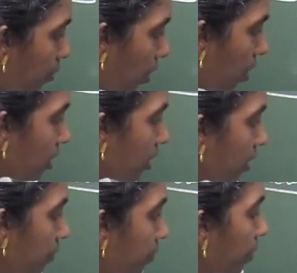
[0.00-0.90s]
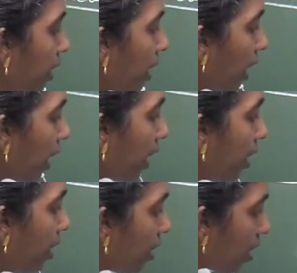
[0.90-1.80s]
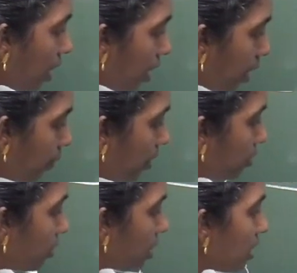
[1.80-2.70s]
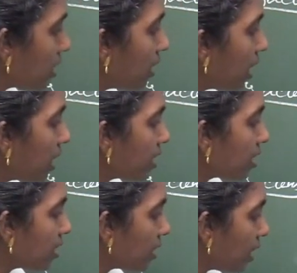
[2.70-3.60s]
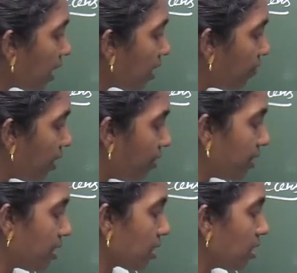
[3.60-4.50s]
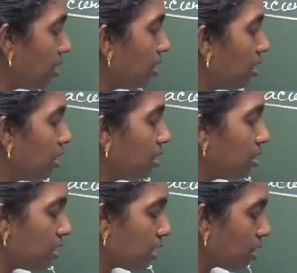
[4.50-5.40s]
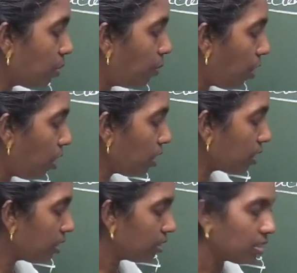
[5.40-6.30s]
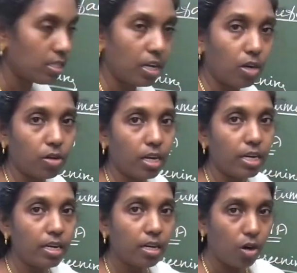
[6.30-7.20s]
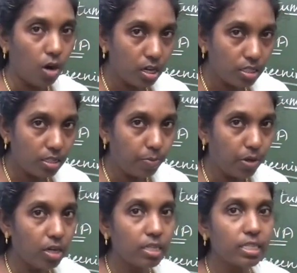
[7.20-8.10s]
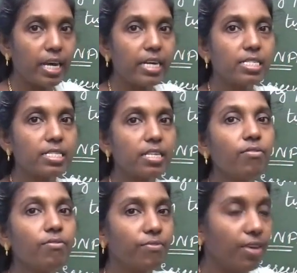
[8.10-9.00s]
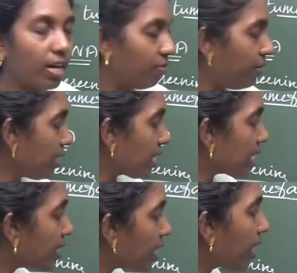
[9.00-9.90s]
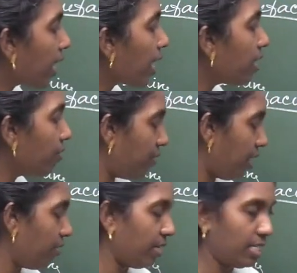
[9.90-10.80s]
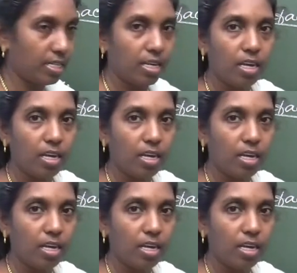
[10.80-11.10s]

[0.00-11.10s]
block, and above this there is a sterile velvet. This is a block, this yellow color. On the block there is a velvet, sterile velvet.